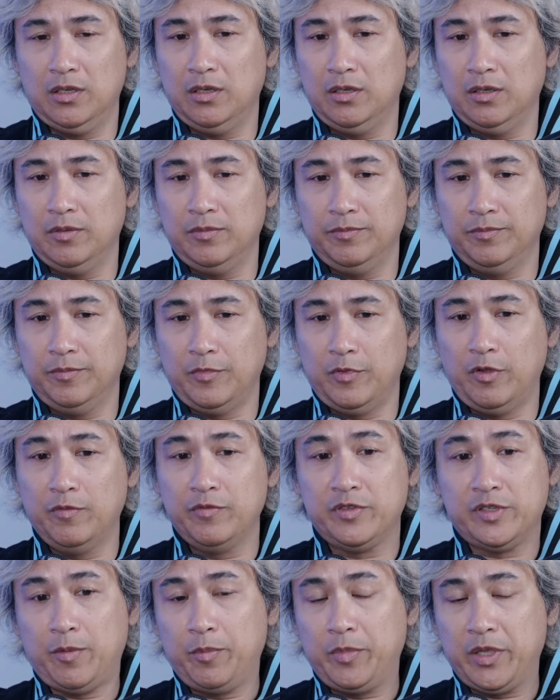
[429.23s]

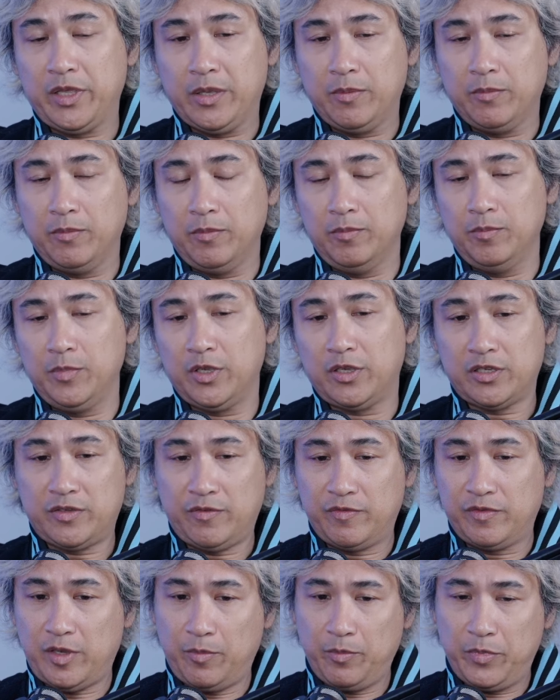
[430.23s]
of something,
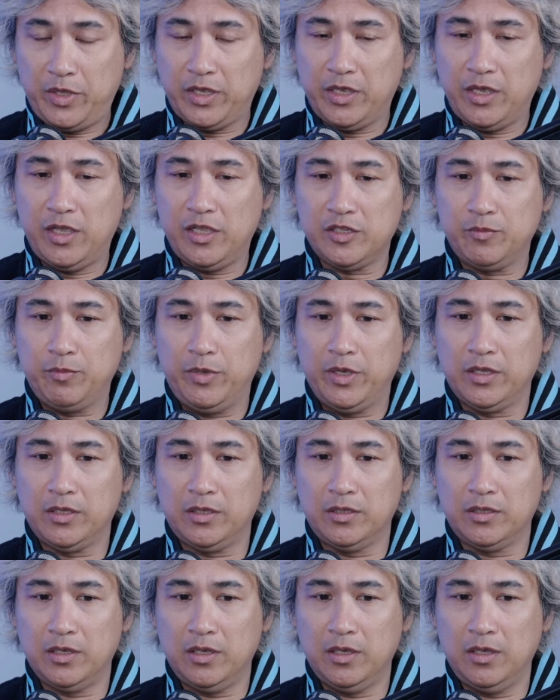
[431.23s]
because of something else. But